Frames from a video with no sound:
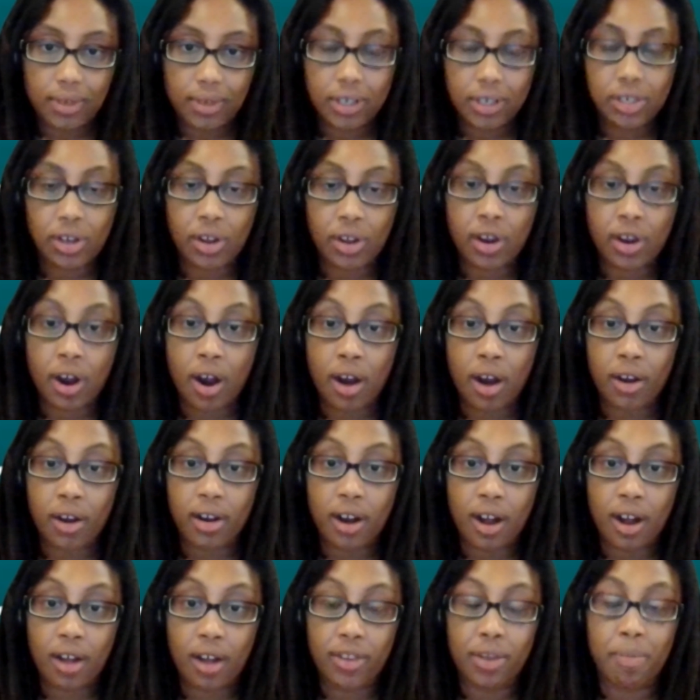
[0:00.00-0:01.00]
so the, our,
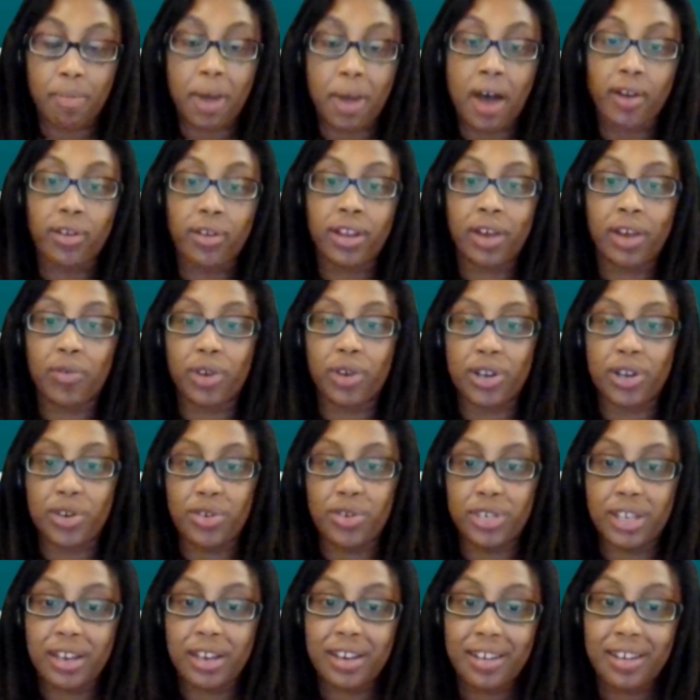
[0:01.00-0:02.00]
uh, the model that we're
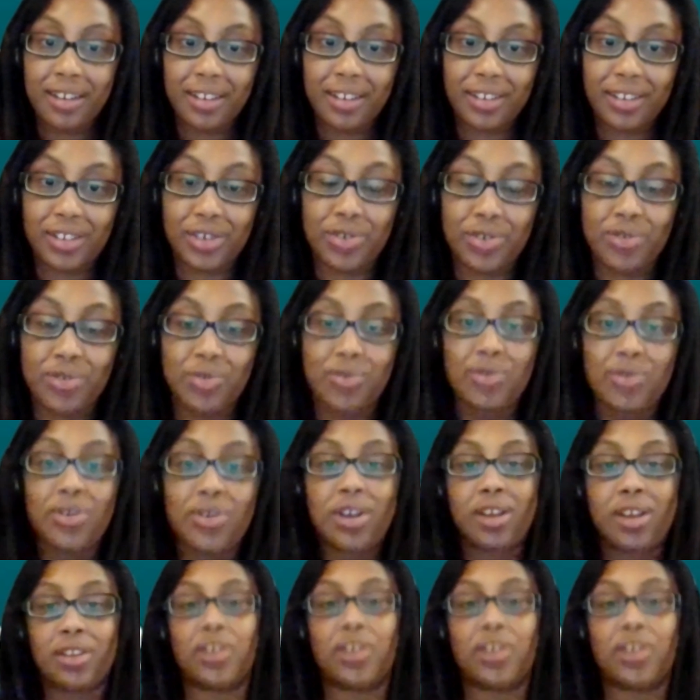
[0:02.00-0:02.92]
using to,